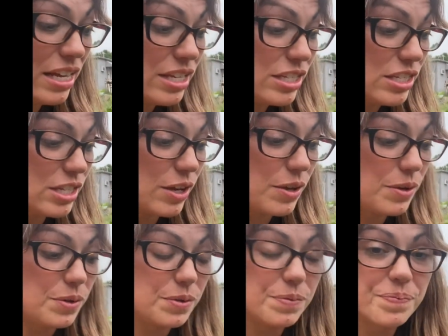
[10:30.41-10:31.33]

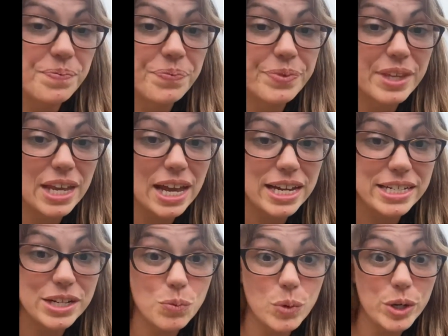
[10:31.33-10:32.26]
So I
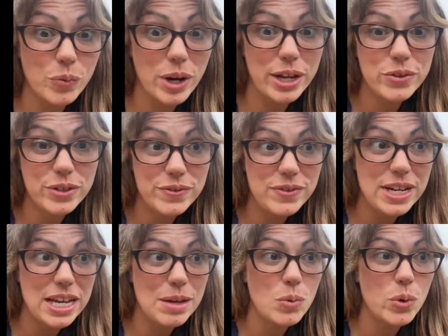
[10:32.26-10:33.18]
did one round of
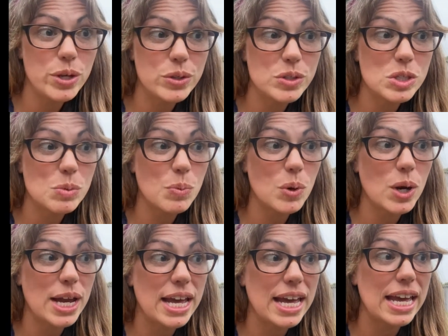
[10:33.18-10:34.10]
neem oil
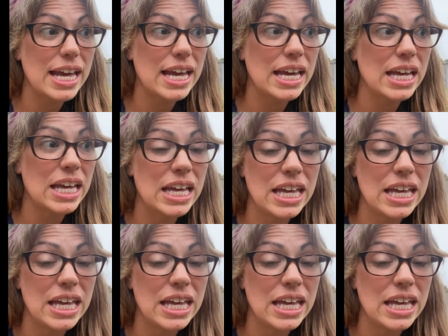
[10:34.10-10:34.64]
spray.